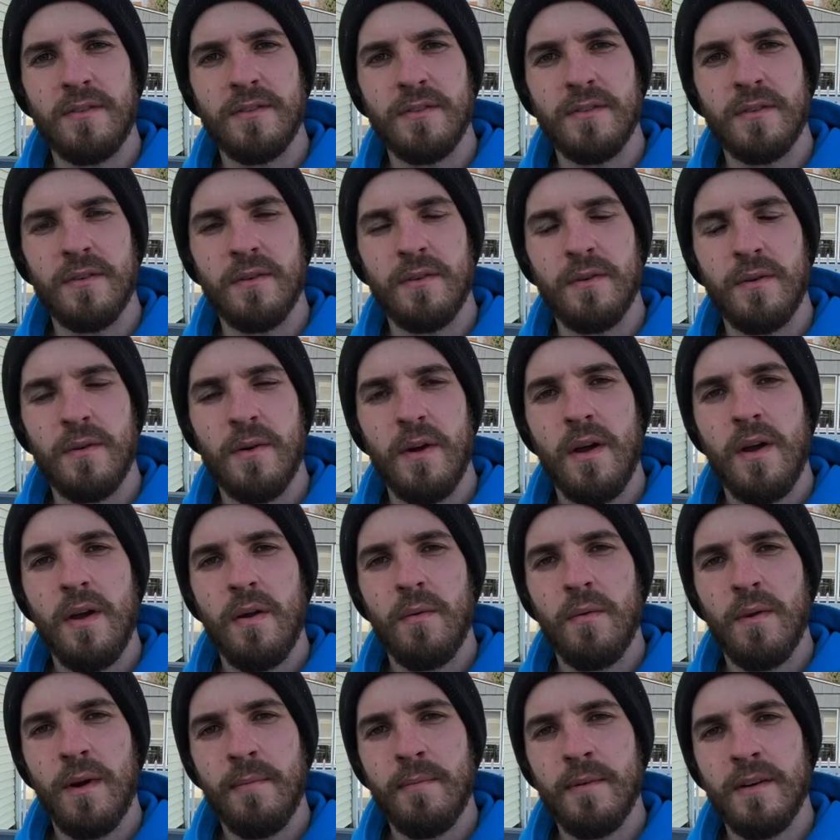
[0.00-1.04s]
So
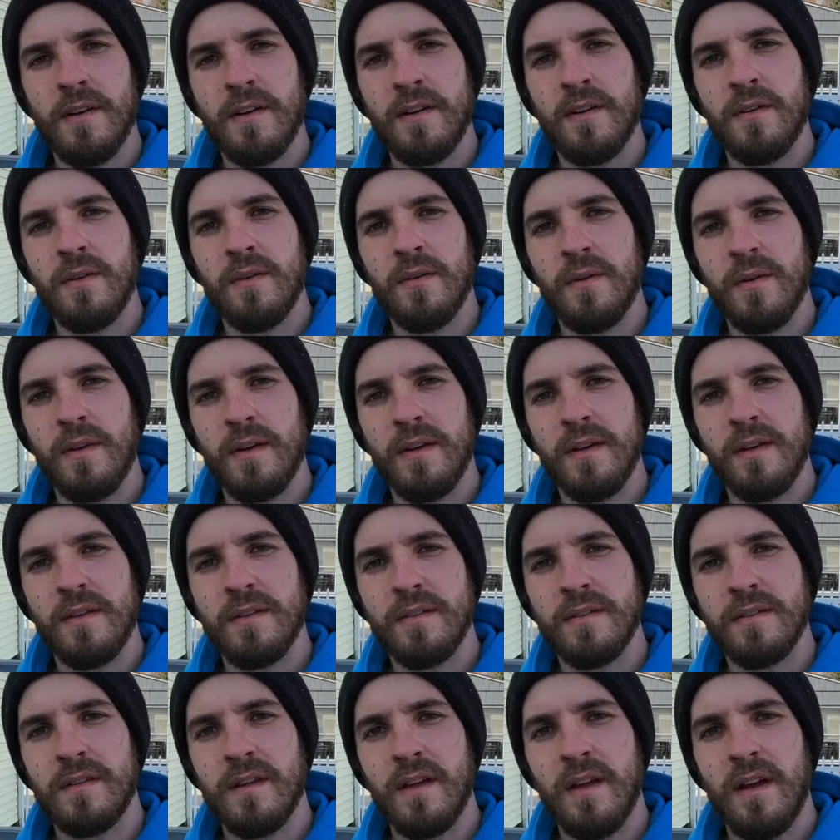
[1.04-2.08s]
what I'm gonna do
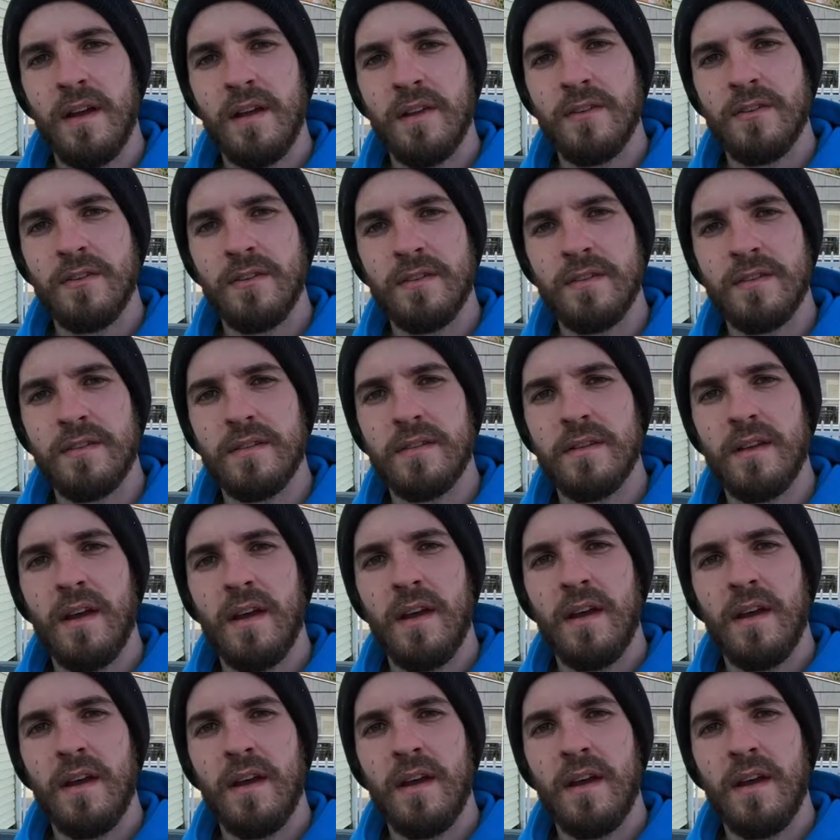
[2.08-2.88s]
is just